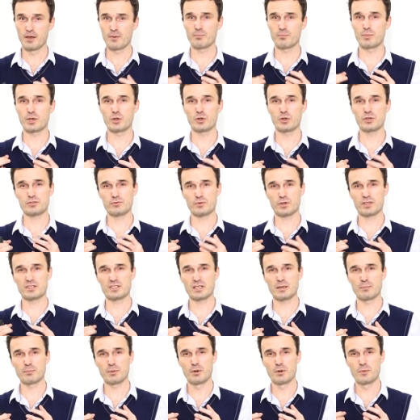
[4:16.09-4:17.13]
Because, for
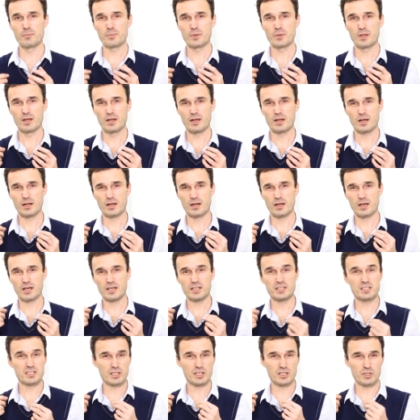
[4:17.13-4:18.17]
example,
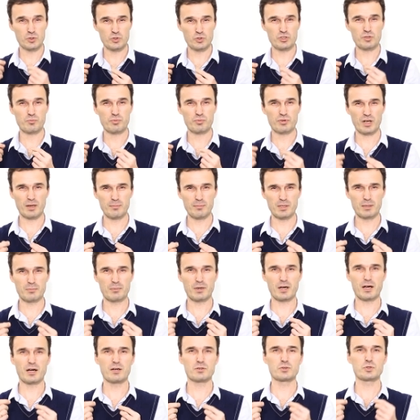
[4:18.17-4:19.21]
it's a huge problem
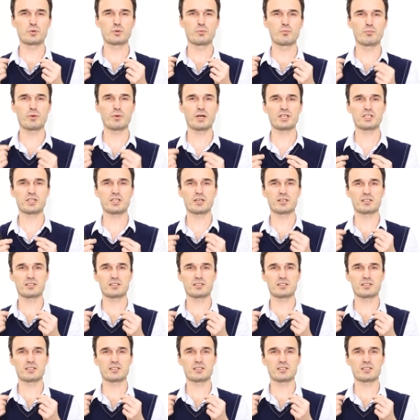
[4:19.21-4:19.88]
how to measure